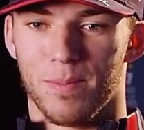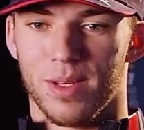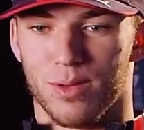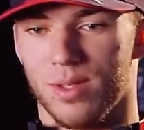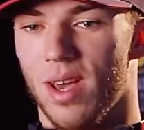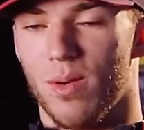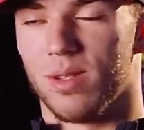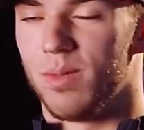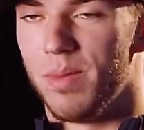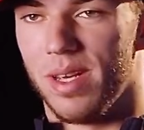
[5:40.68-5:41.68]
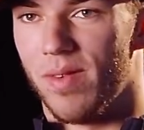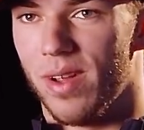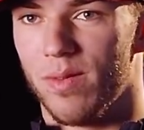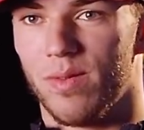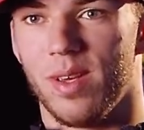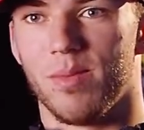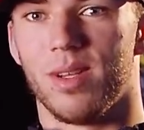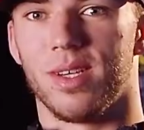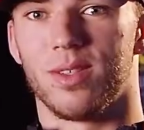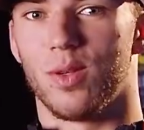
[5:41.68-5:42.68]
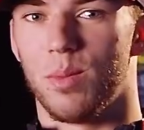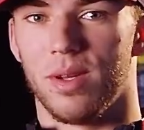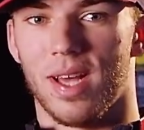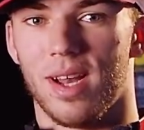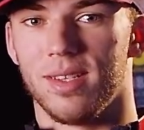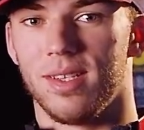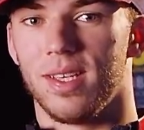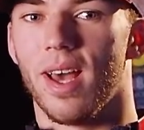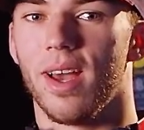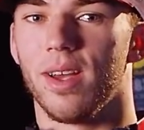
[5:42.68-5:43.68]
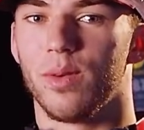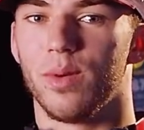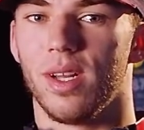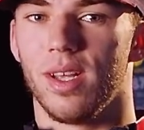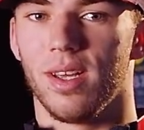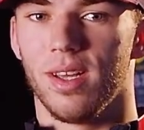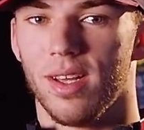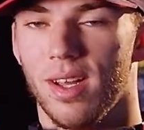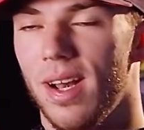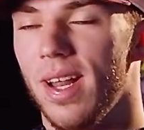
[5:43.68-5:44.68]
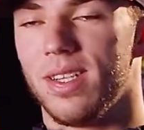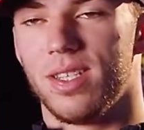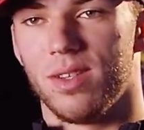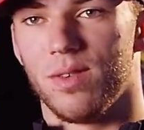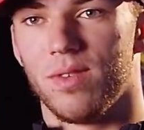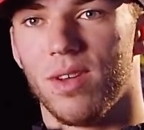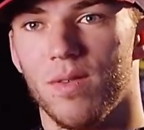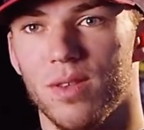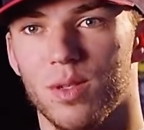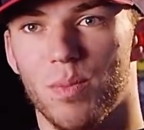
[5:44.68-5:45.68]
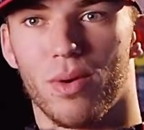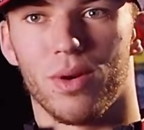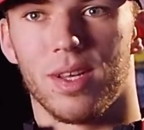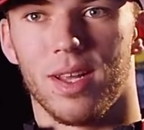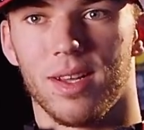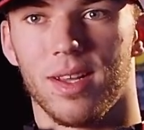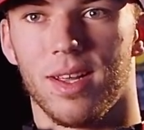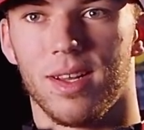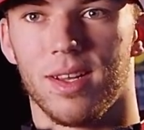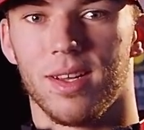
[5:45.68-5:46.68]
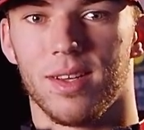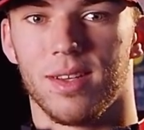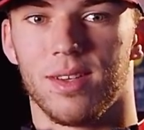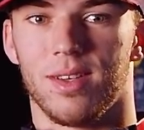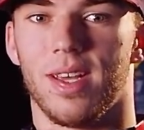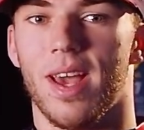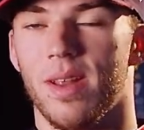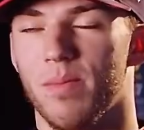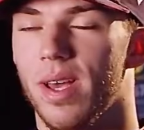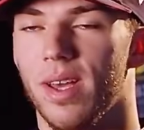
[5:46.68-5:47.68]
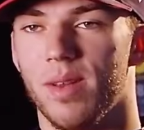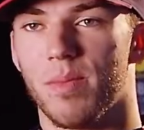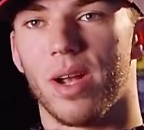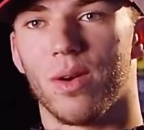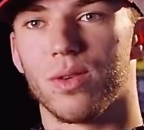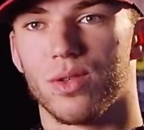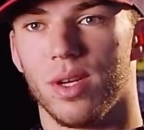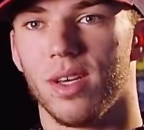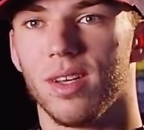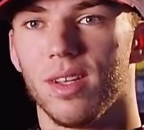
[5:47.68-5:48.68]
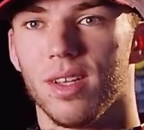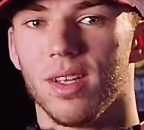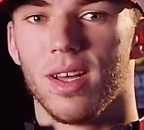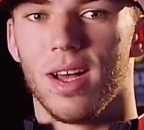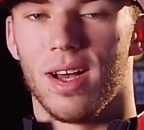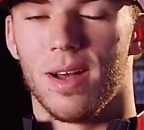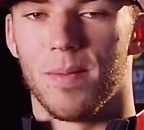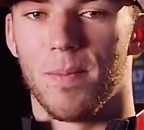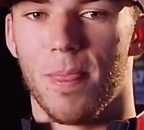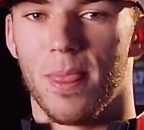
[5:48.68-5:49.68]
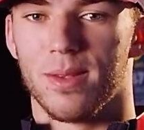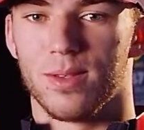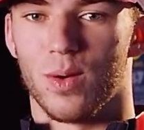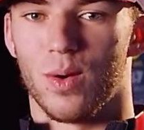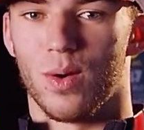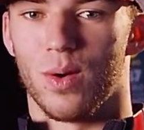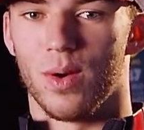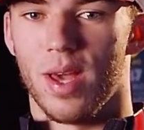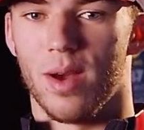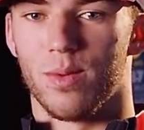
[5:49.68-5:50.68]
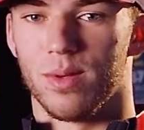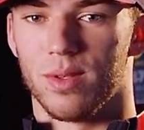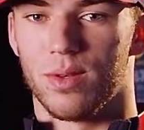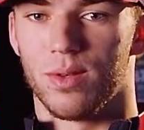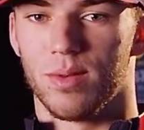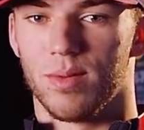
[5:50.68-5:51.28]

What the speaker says: because I was big fan of him, like super talented guy, really legend of the sport, and in my country. I was